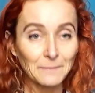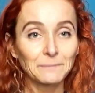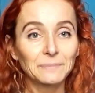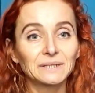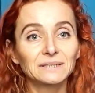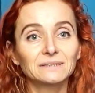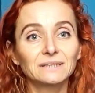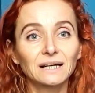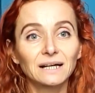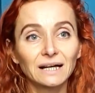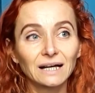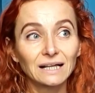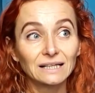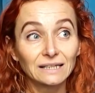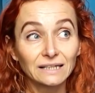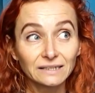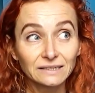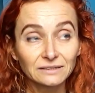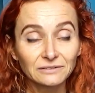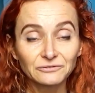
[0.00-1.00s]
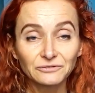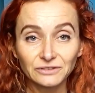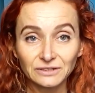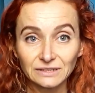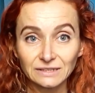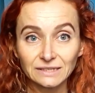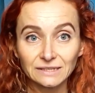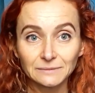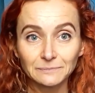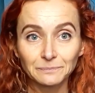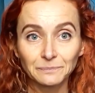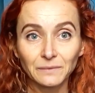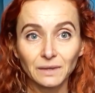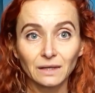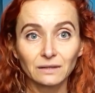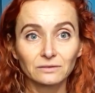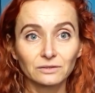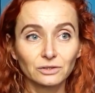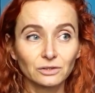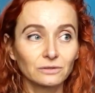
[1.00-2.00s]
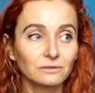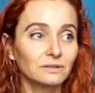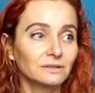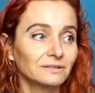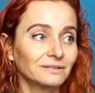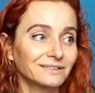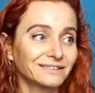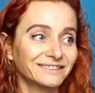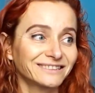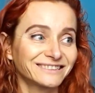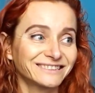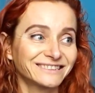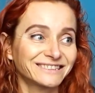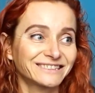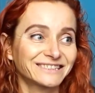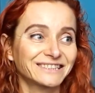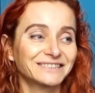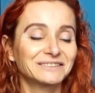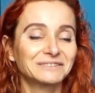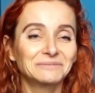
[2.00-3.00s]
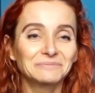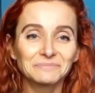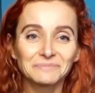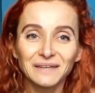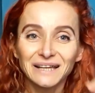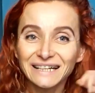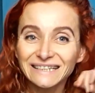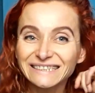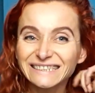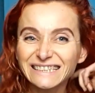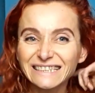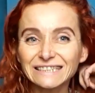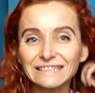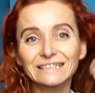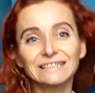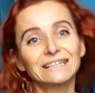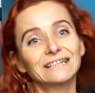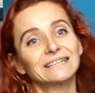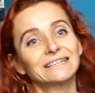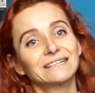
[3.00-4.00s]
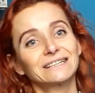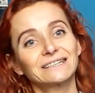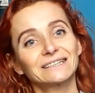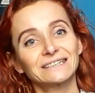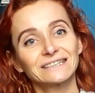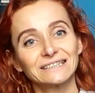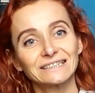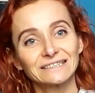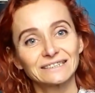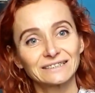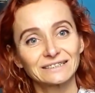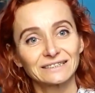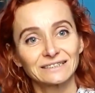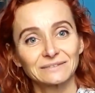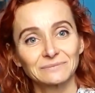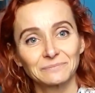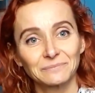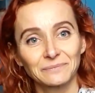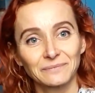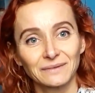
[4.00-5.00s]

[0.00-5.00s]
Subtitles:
But I like the fit. The only thing that I didn't like is,